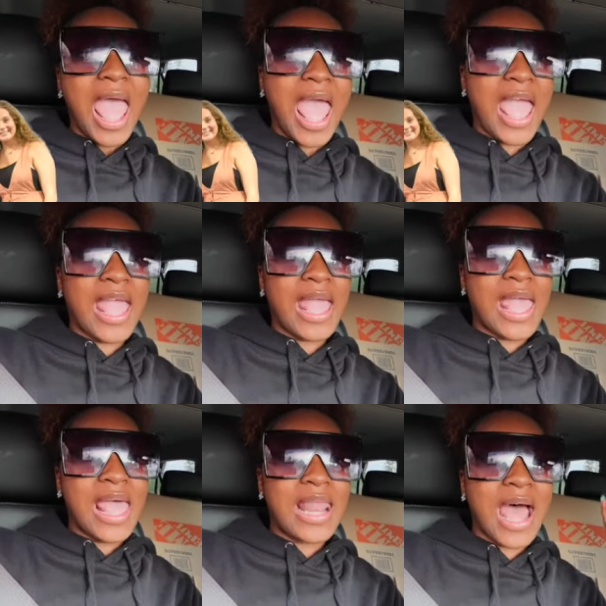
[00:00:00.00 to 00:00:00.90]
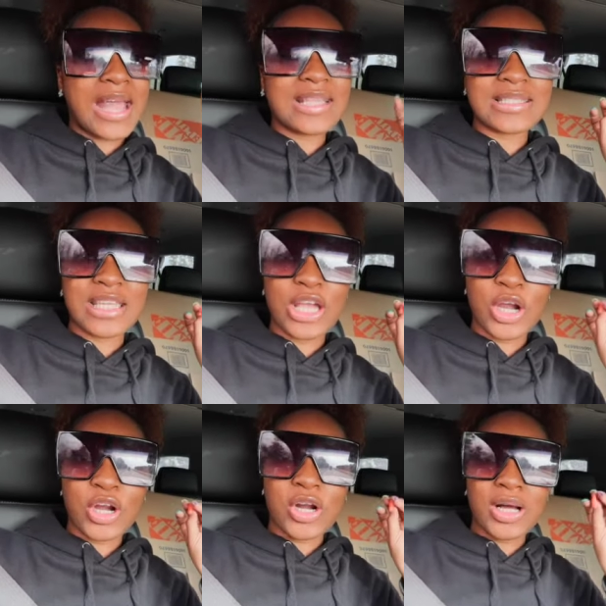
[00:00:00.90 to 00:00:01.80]
And I need to get
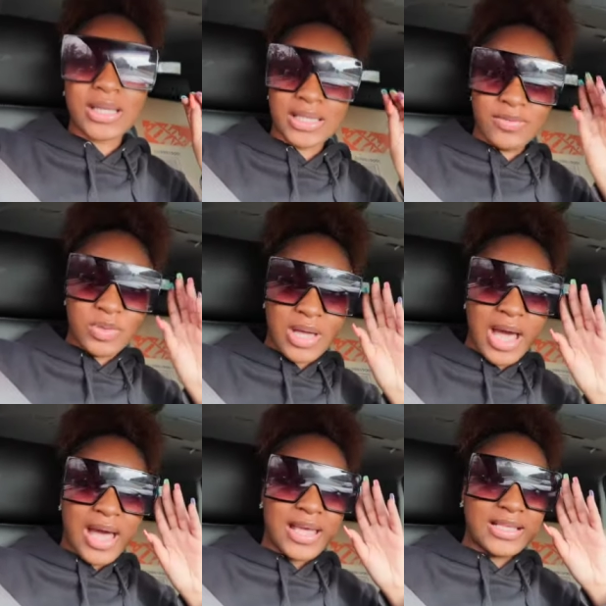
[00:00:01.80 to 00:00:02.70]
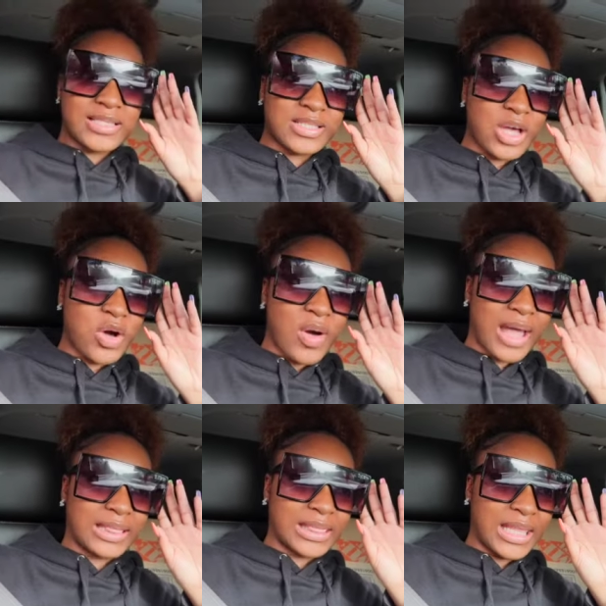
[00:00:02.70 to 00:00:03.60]
her a gift, you guys. So
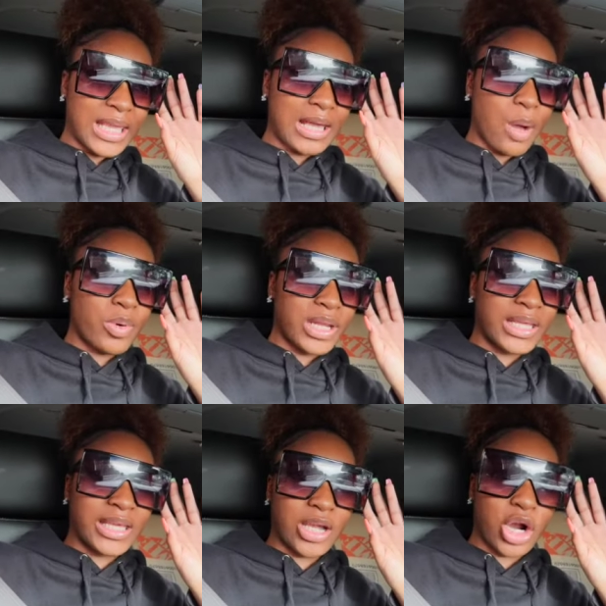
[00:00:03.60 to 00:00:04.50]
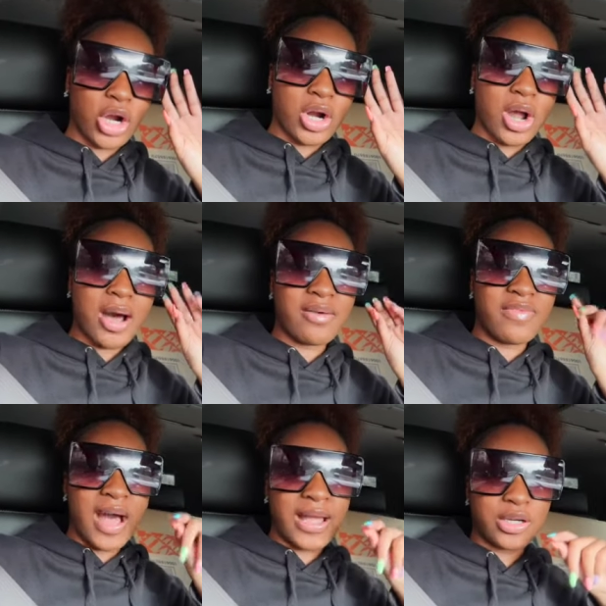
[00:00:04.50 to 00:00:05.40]
I think I want to get her a
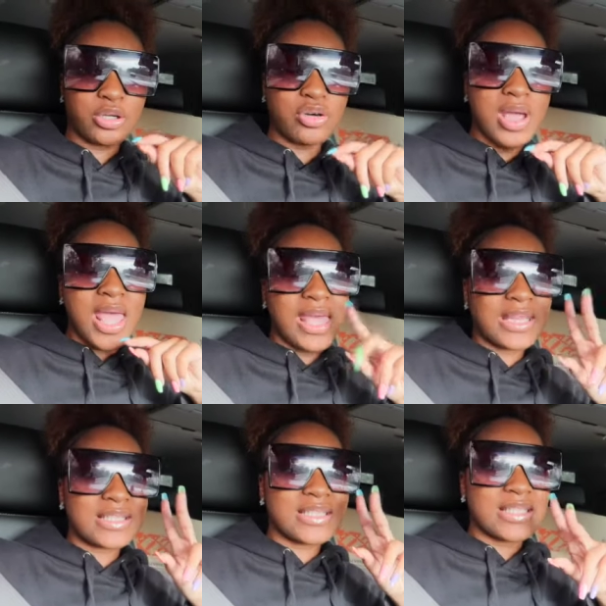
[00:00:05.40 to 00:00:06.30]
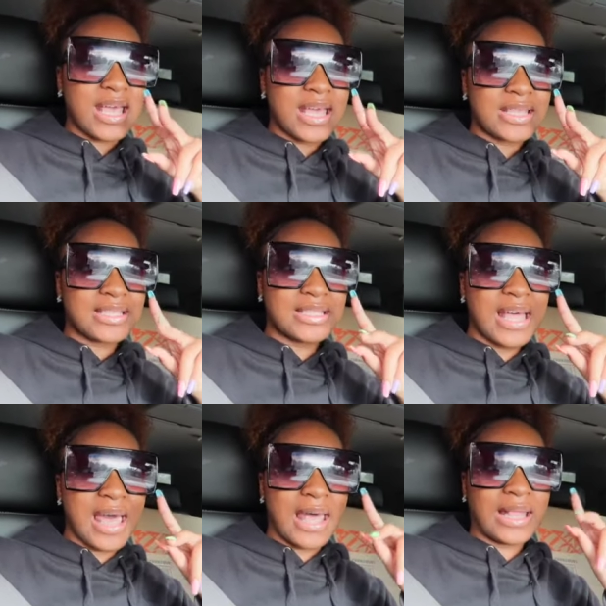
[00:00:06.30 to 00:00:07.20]
vinyl. And it says
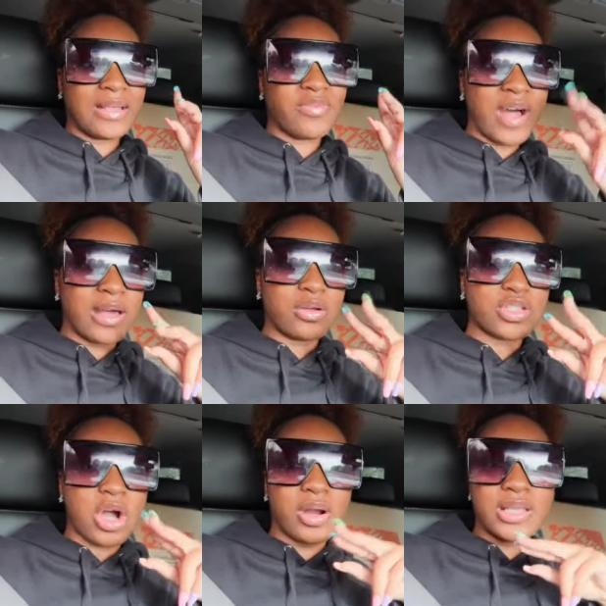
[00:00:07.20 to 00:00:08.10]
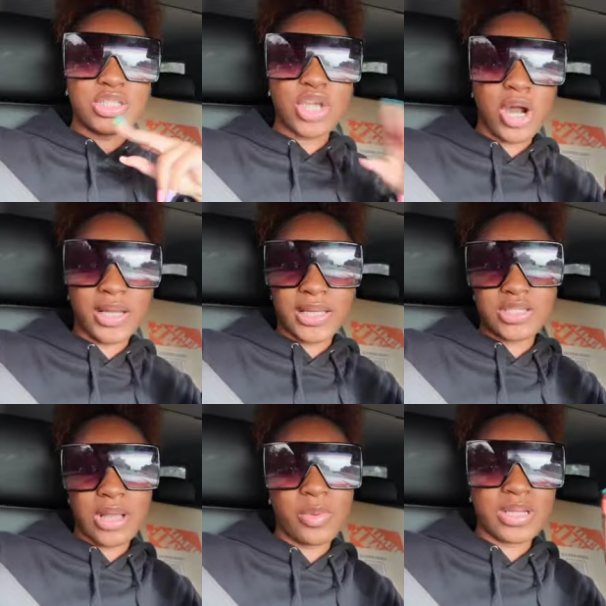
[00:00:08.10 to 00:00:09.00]
that vinyls are in Target.
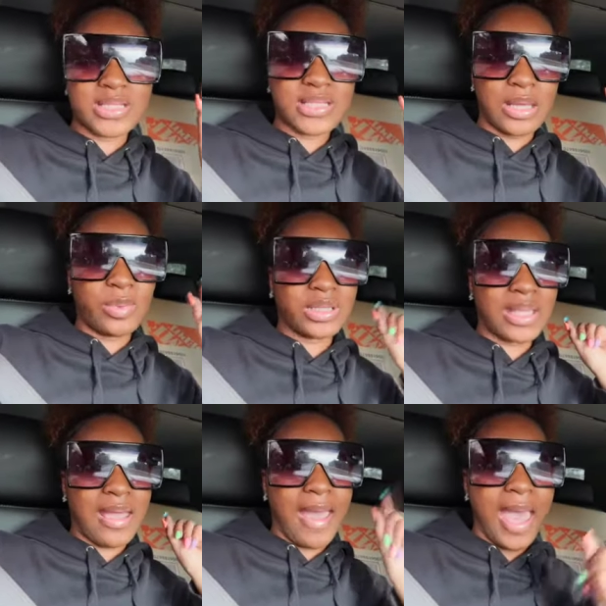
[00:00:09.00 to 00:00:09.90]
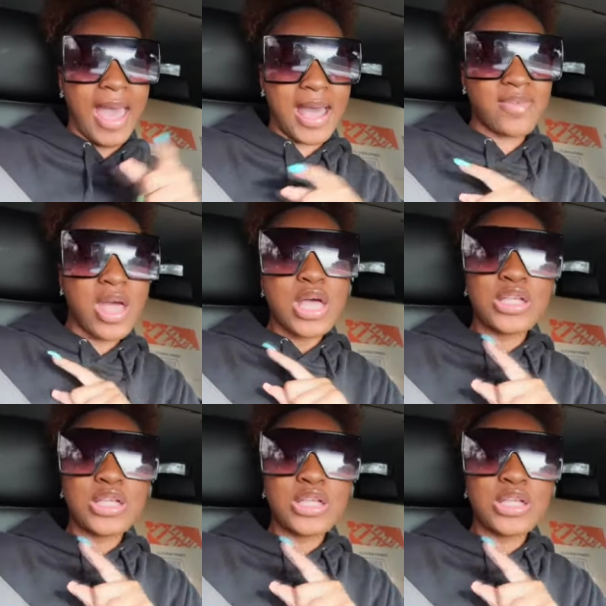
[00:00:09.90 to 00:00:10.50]
So I want to see what they have.